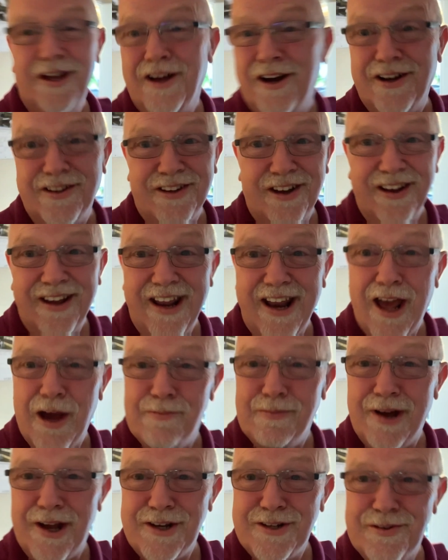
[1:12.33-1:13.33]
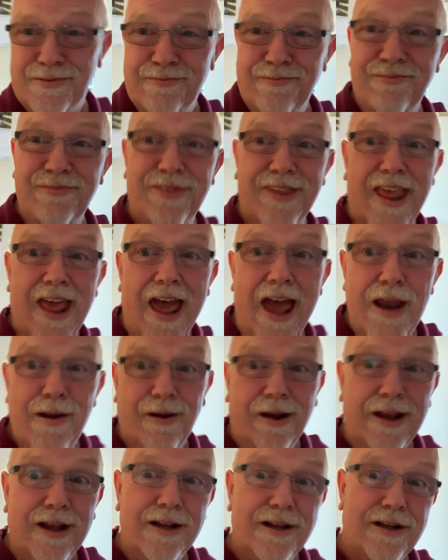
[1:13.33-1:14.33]
I don't get out much.
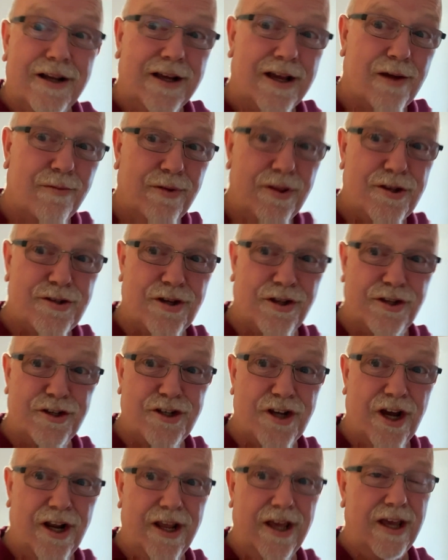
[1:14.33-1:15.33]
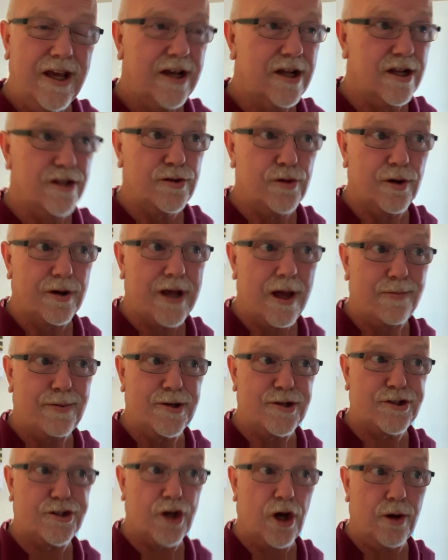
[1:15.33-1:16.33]
Anyway, come with us on the journey. Gonna do a couple
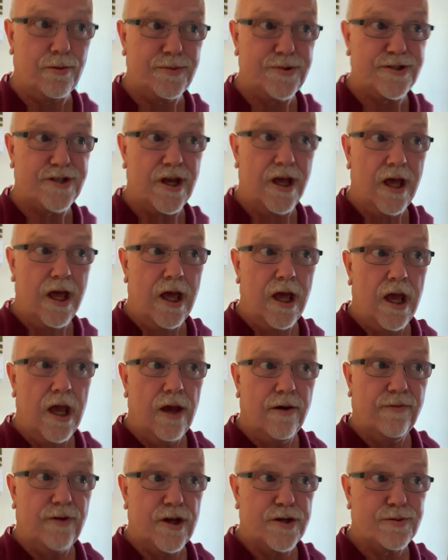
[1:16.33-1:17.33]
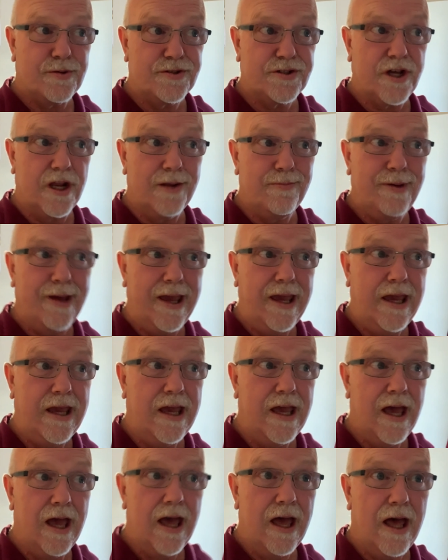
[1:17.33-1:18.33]
of stops. First one's gonna be
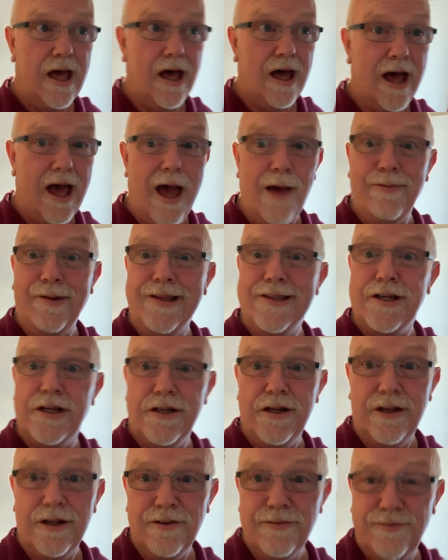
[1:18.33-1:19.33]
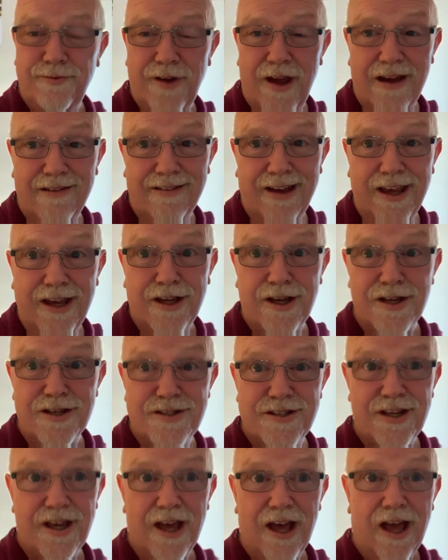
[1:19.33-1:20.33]
Abingdon, Fair
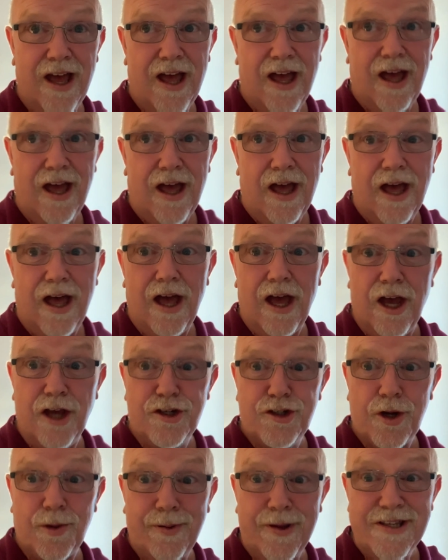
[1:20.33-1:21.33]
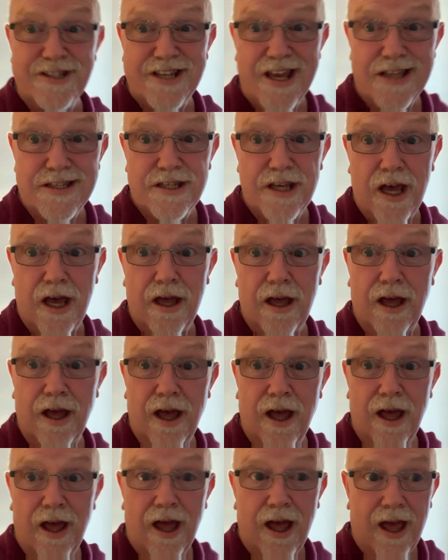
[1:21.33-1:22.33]
Acres Shopping Centre,
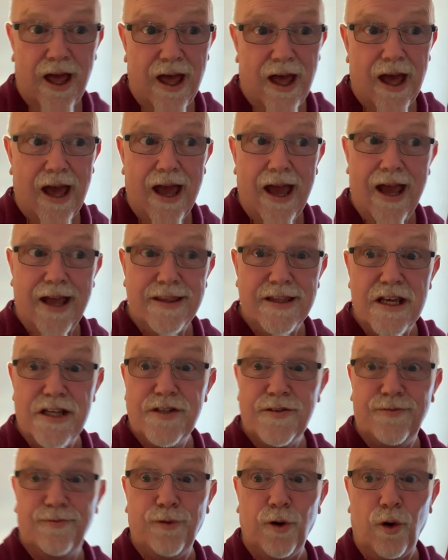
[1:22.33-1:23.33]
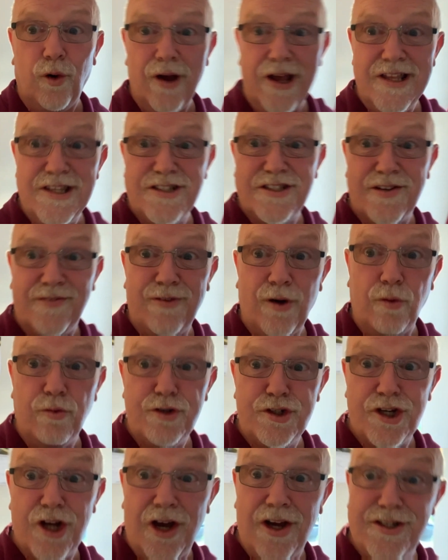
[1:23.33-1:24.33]
and there's 4
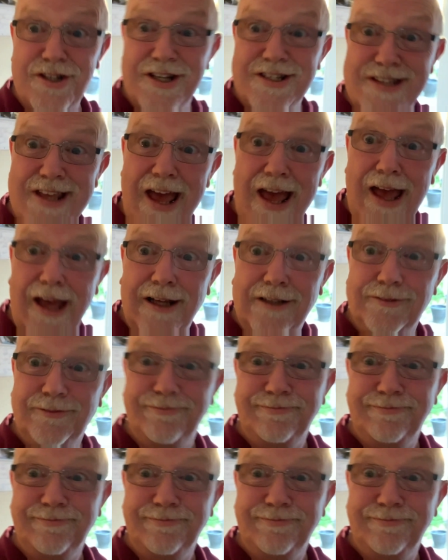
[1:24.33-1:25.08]
InstaVolt chargers there.